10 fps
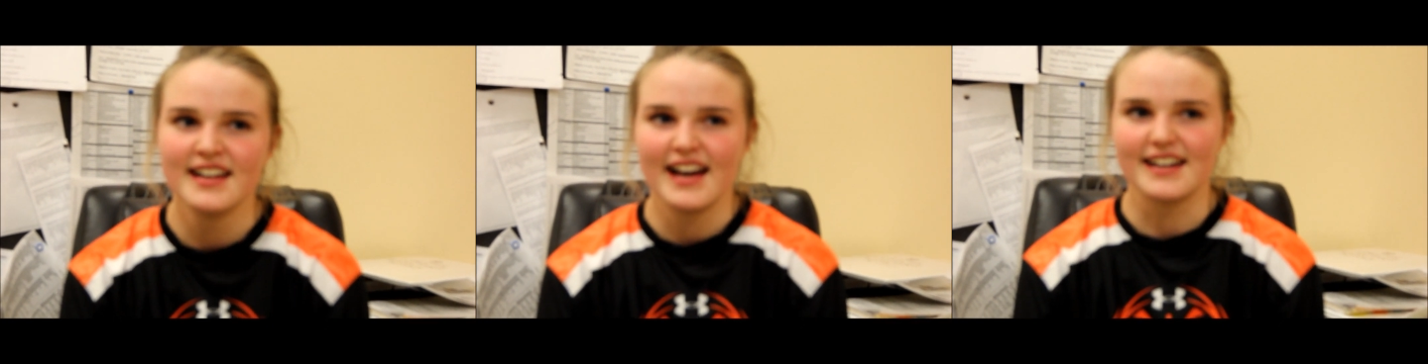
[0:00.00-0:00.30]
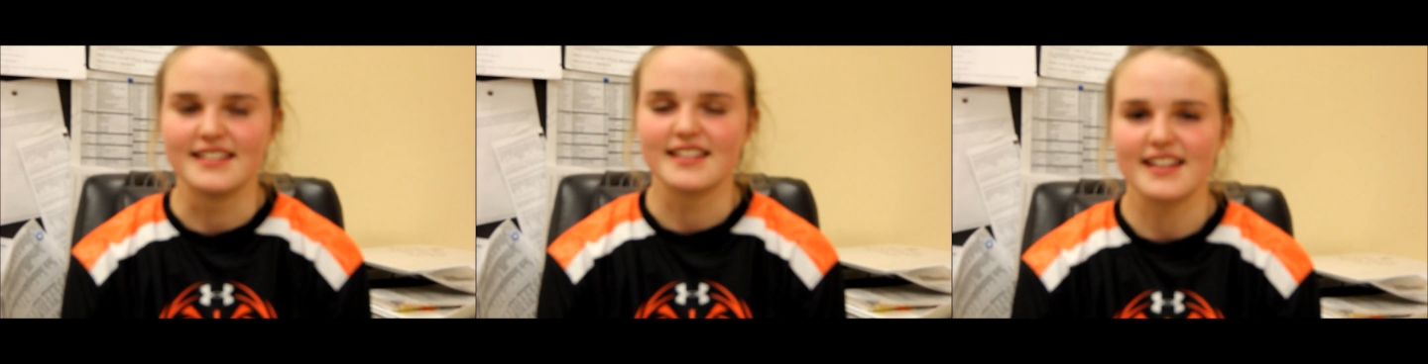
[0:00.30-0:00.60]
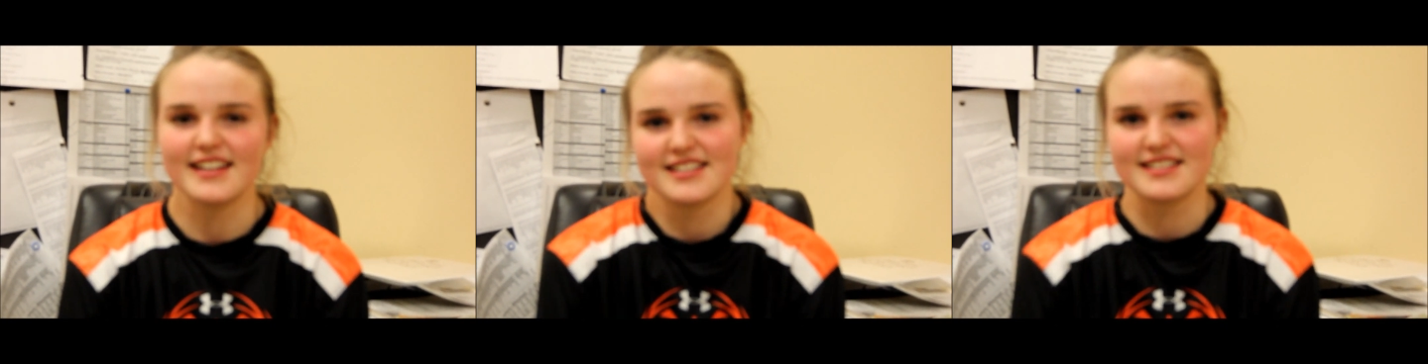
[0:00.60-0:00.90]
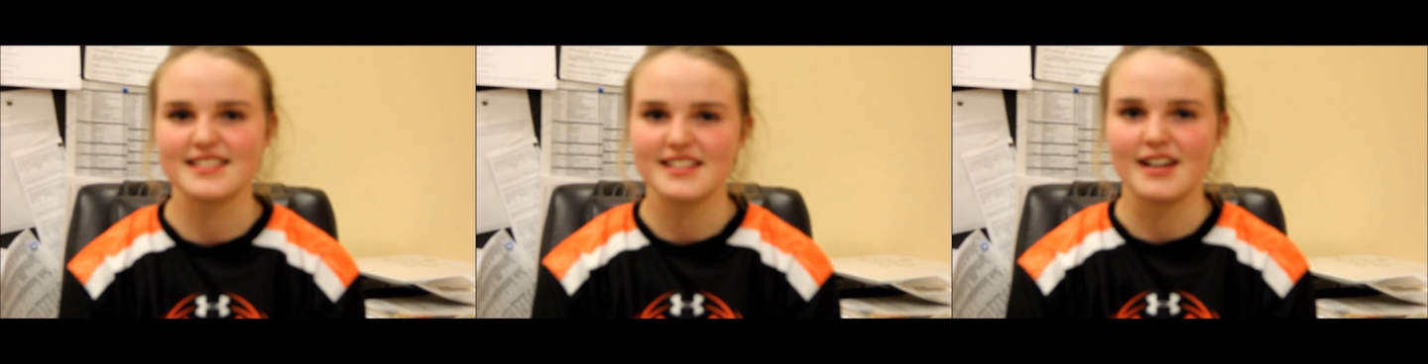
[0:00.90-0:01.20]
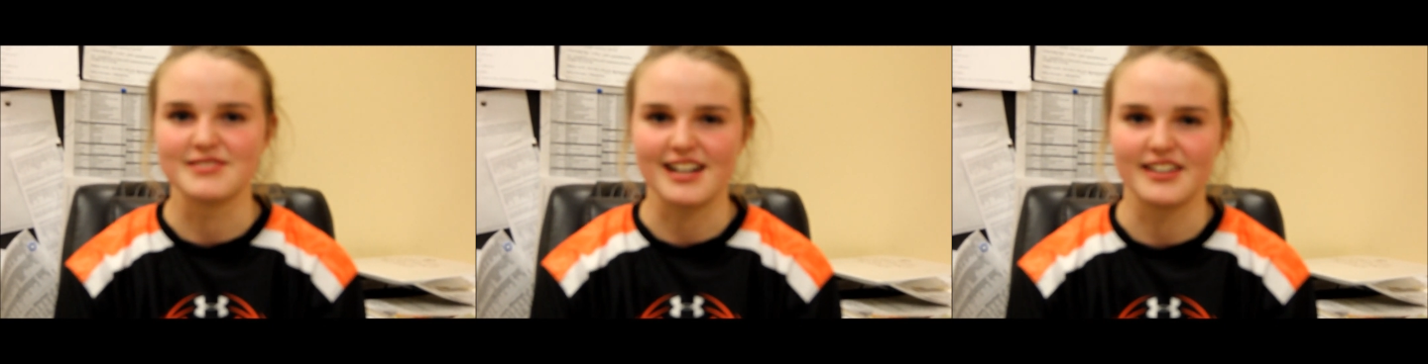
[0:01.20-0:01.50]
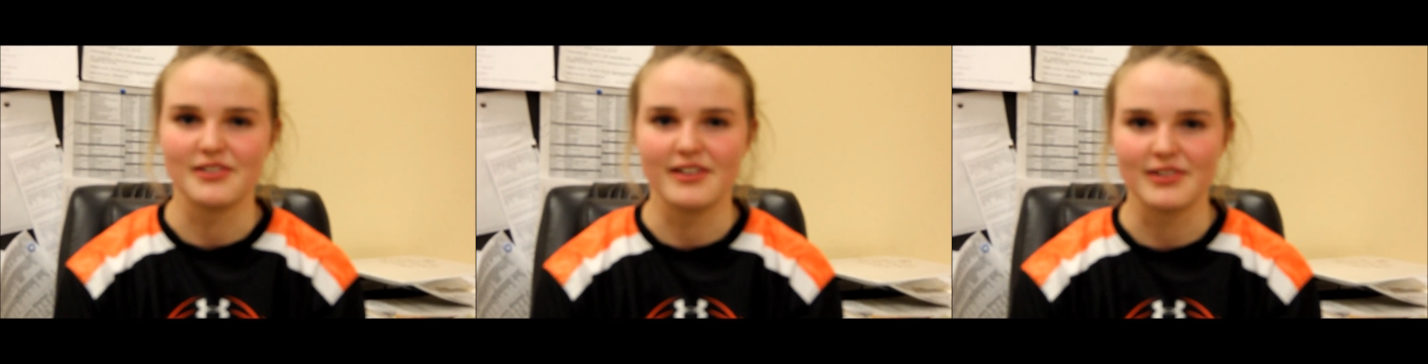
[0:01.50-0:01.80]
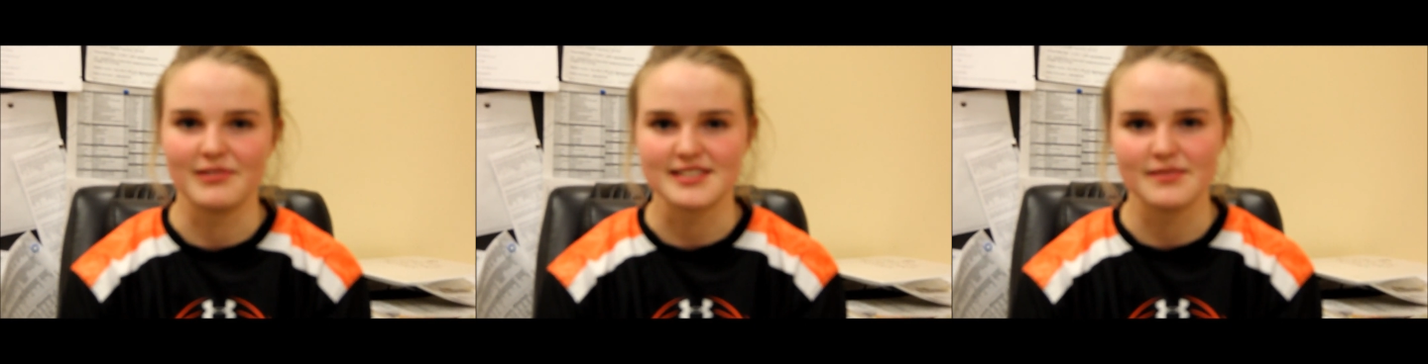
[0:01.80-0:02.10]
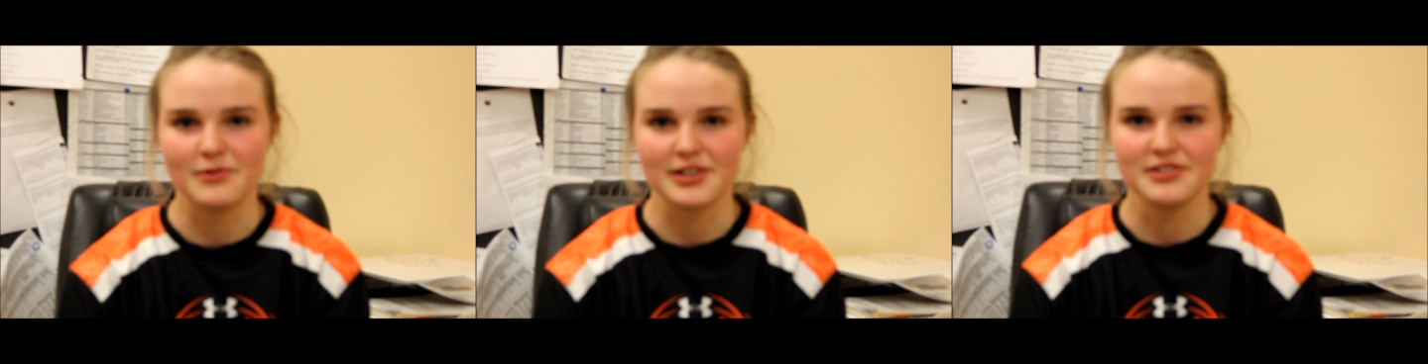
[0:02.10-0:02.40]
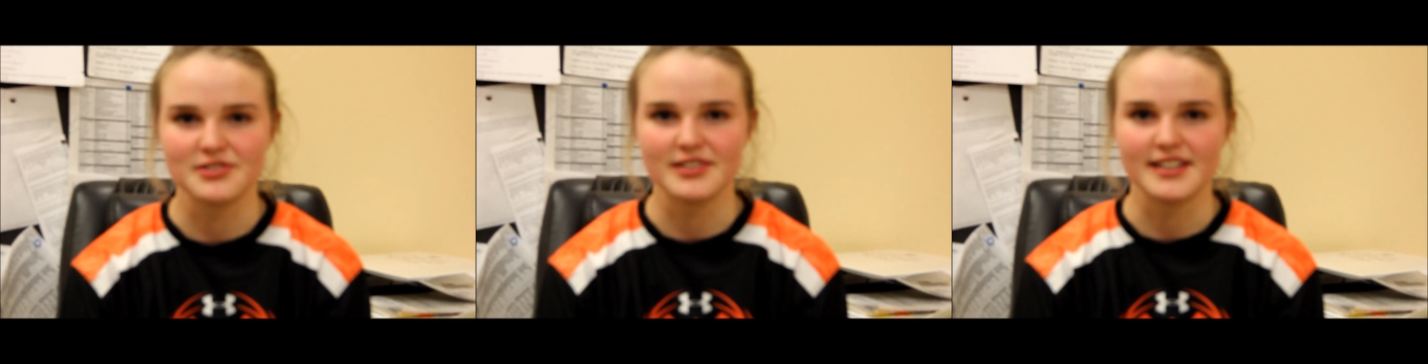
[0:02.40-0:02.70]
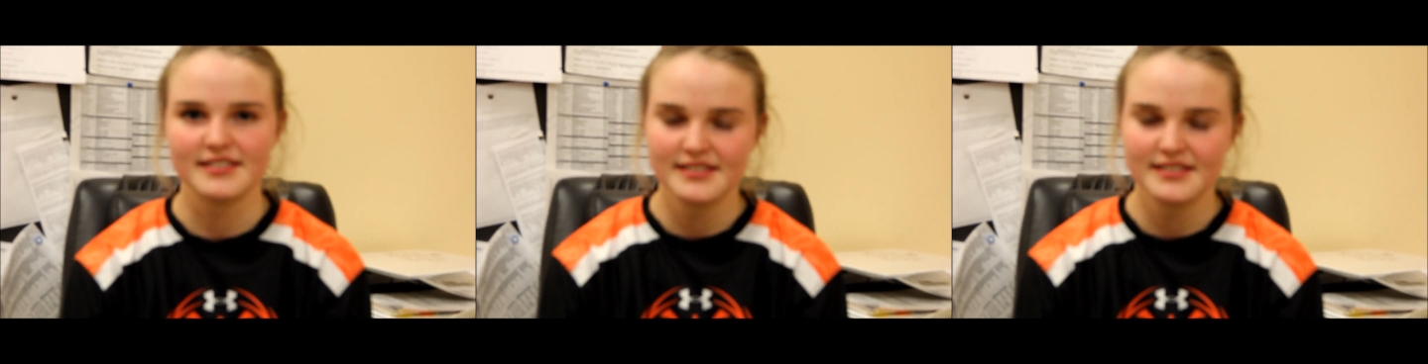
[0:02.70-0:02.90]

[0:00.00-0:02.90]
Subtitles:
and it just comes down to whoever wants it more usually.